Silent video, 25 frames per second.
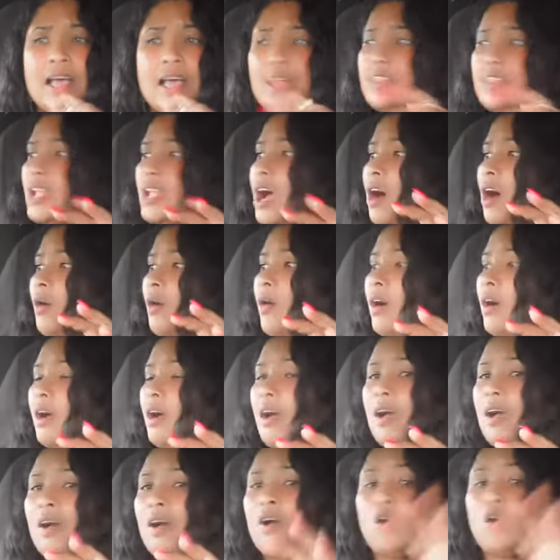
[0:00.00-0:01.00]
Now,
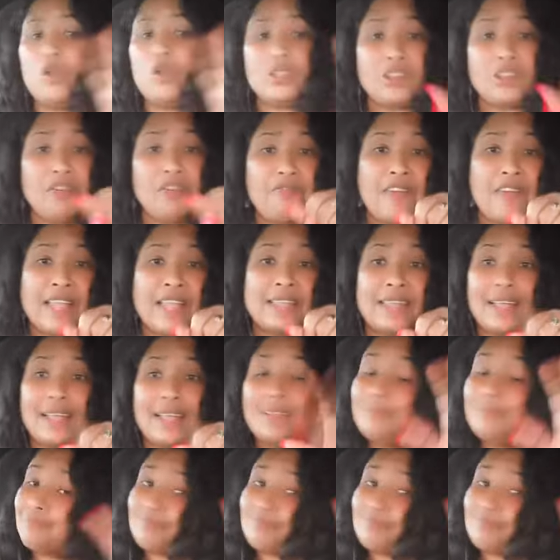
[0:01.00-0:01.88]
who's offended?